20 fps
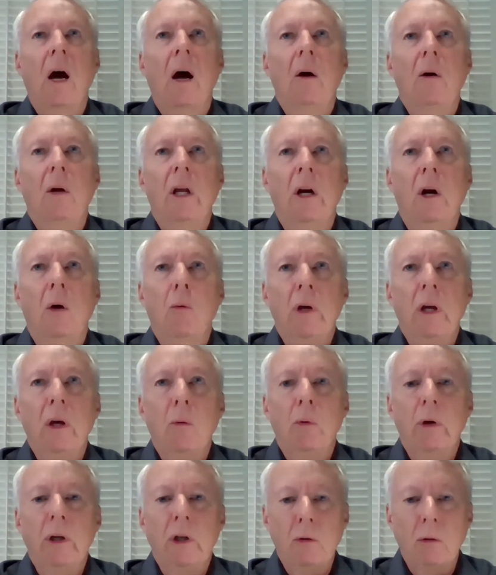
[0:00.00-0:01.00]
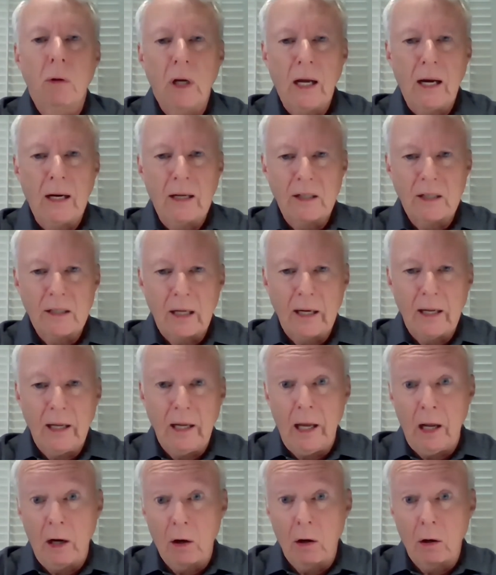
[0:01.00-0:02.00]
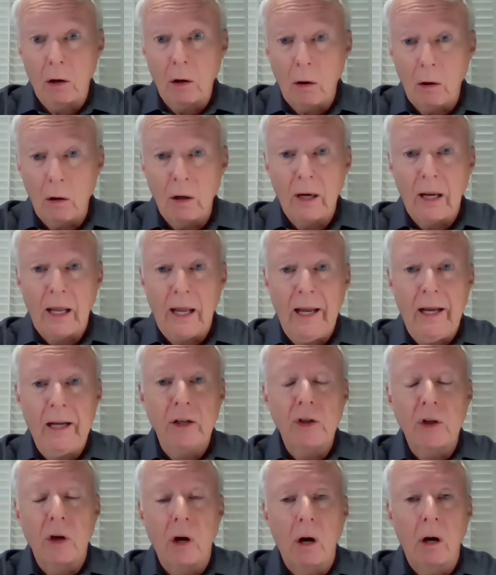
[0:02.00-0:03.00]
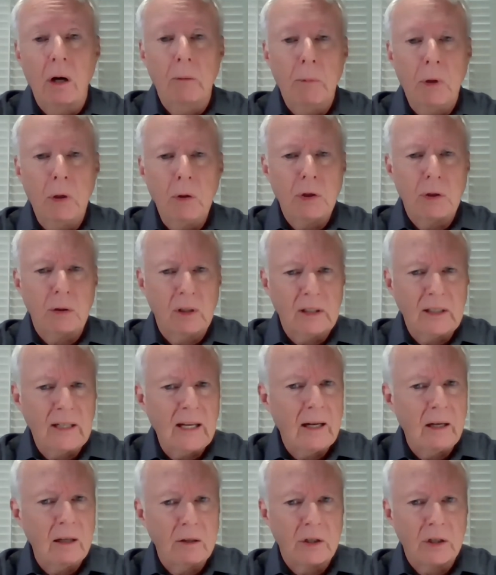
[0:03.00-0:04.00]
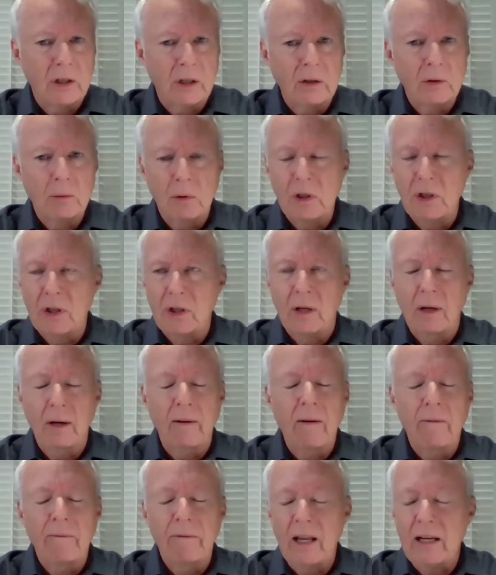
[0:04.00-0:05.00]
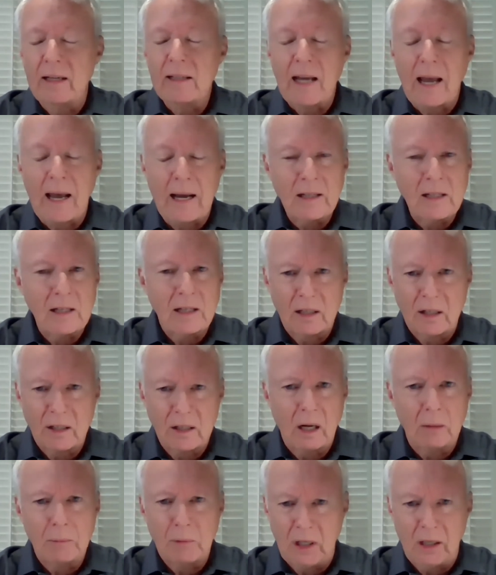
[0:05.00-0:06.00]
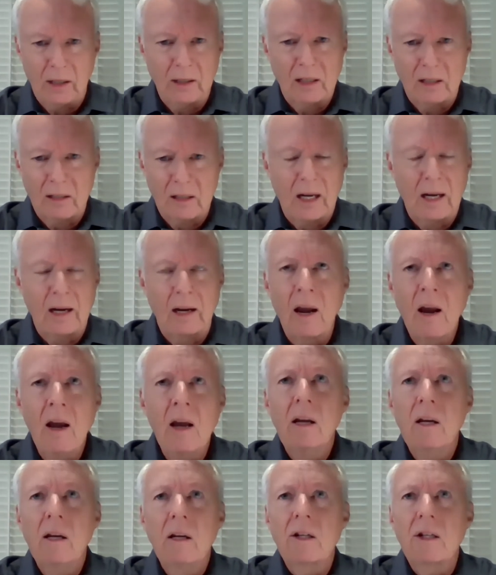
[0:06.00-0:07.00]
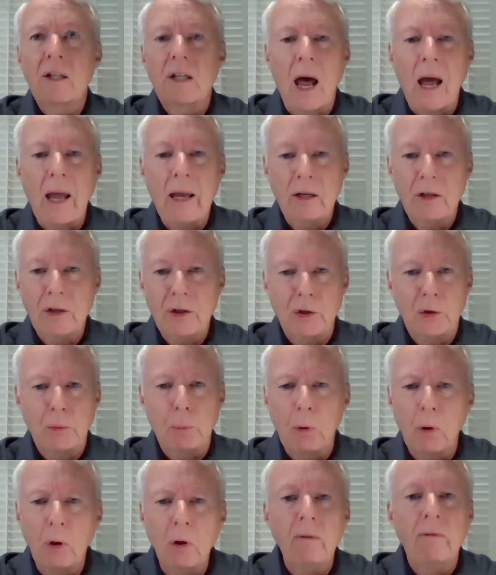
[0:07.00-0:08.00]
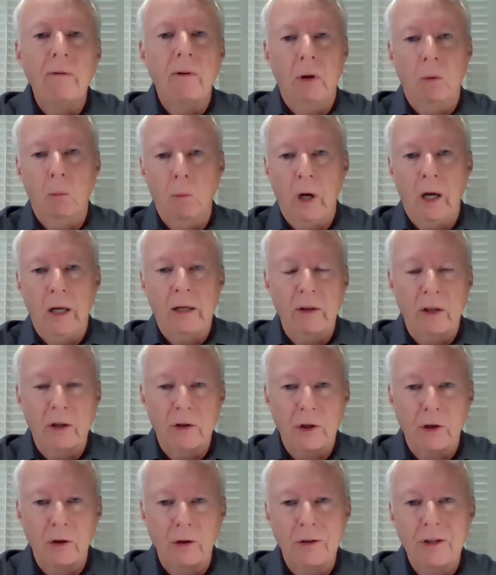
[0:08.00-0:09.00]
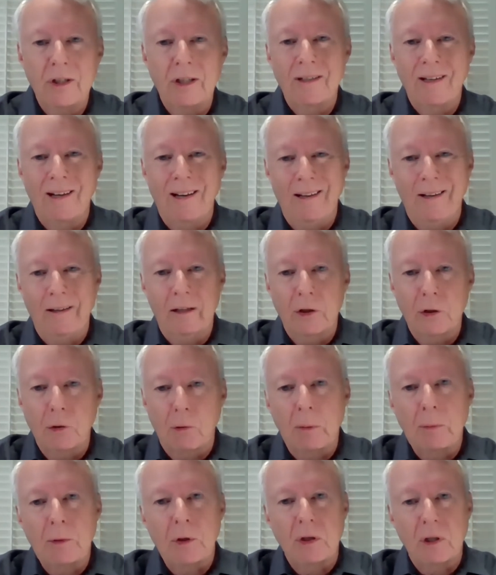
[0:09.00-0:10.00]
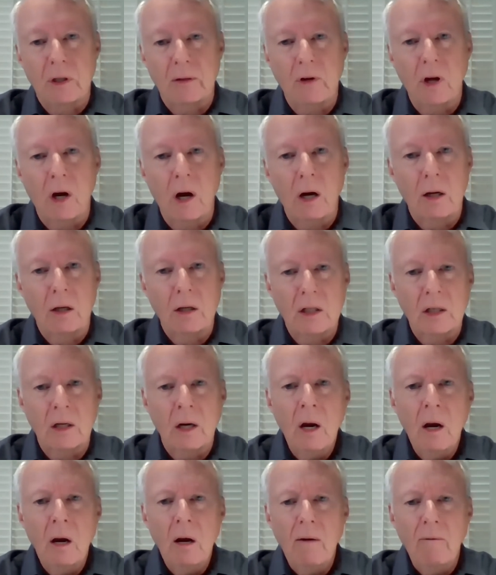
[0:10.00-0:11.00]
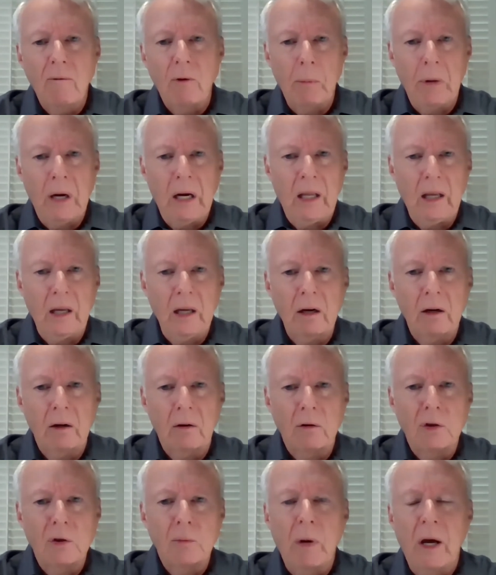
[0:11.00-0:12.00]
We do a lot of study in our current age on emotional intelligence, which is a fantastic subject. It's like science has proven what the church and the scriptures have taught us for many years.